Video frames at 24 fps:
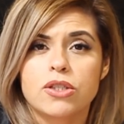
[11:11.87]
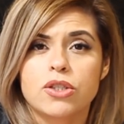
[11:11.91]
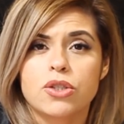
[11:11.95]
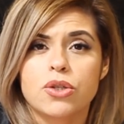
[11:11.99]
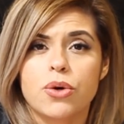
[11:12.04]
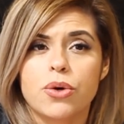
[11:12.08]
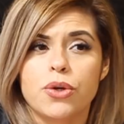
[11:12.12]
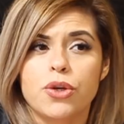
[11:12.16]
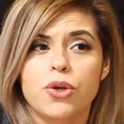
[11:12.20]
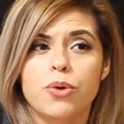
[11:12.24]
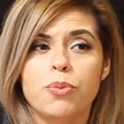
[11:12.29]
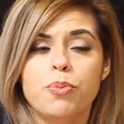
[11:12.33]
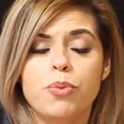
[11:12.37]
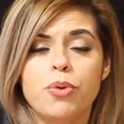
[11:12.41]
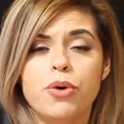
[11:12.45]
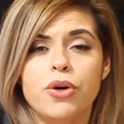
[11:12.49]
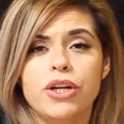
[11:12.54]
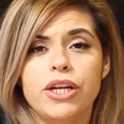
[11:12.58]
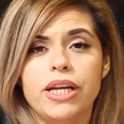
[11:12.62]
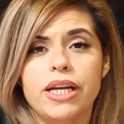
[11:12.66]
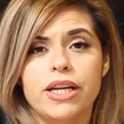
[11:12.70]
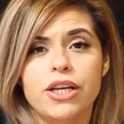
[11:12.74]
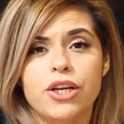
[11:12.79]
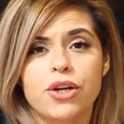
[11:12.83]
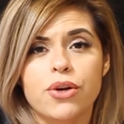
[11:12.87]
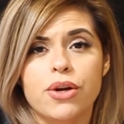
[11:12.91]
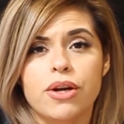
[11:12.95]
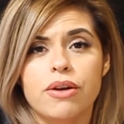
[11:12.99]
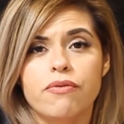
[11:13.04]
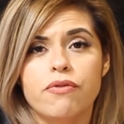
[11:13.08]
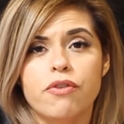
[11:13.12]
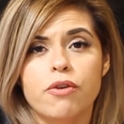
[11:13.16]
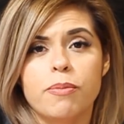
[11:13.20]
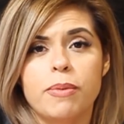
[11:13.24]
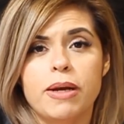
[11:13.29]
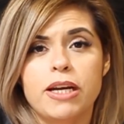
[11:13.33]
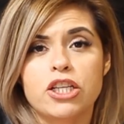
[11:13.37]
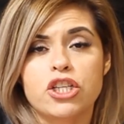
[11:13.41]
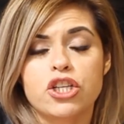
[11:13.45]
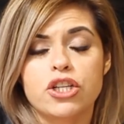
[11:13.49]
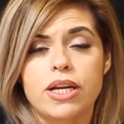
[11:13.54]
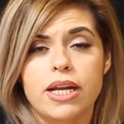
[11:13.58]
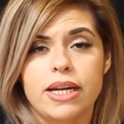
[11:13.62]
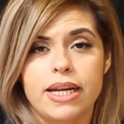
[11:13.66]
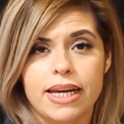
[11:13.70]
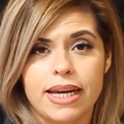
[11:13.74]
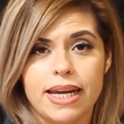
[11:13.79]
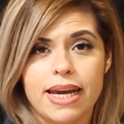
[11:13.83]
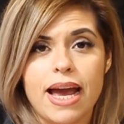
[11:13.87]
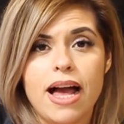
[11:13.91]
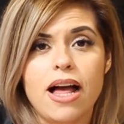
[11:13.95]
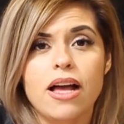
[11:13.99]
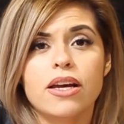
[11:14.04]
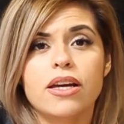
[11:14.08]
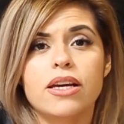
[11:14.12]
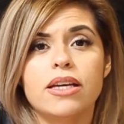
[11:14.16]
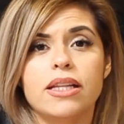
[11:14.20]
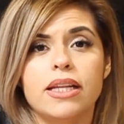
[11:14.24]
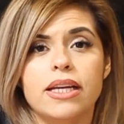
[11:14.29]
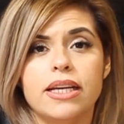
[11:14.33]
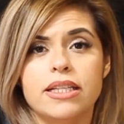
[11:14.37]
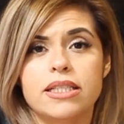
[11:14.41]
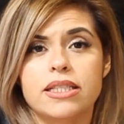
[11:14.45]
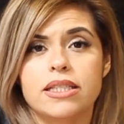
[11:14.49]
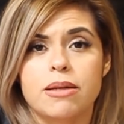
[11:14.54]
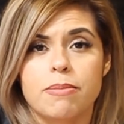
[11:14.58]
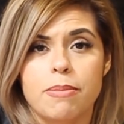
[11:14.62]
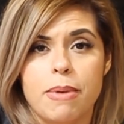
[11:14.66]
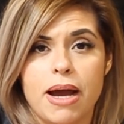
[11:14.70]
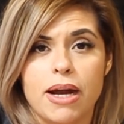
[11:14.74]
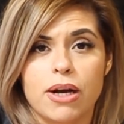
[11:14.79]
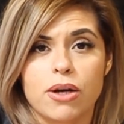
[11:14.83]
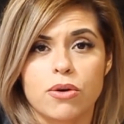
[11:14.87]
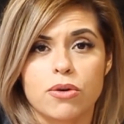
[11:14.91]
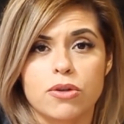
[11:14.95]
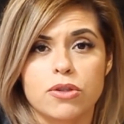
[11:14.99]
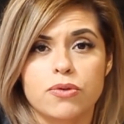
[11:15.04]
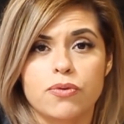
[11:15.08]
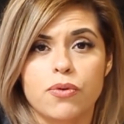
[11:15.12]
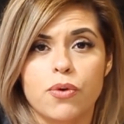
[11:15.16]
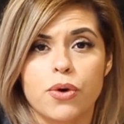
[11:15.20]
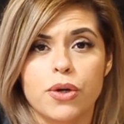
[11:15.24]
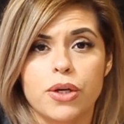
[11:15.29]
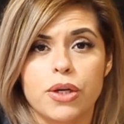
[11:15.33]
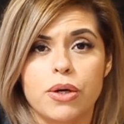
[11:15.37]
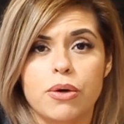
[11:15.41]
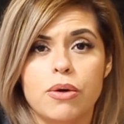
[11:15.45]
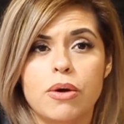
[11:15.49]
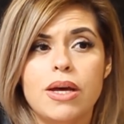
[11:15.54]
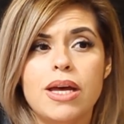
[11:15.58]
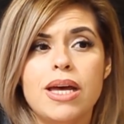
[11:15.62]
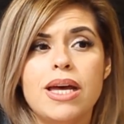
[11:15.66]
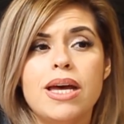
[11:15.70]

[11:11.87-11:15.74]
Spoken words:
So you put in your information and it calculates the macros for you.